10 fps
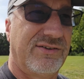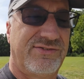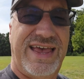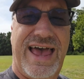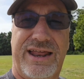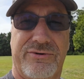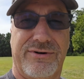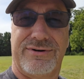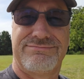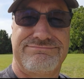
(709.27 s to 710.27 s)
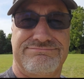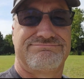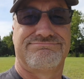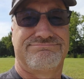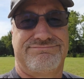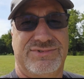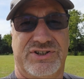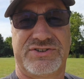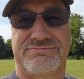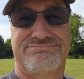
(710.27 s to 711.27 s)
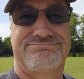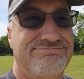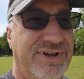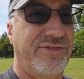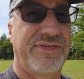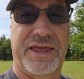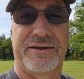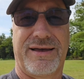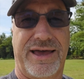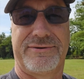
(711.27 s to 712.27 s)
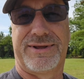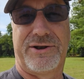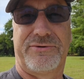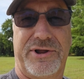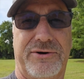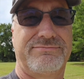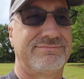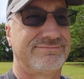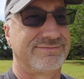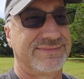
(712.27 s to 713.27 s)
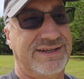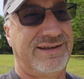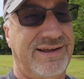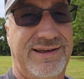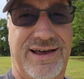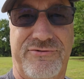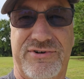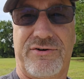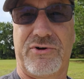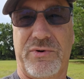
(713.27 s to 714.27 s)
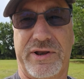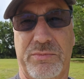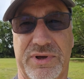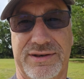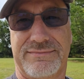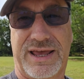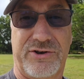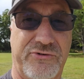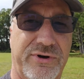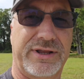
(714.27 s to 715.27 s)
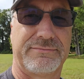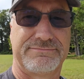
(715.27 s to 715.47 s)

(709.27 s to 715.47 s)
Sad or just a thing? I don't know. I've traveled quite a bit. I enjoy it.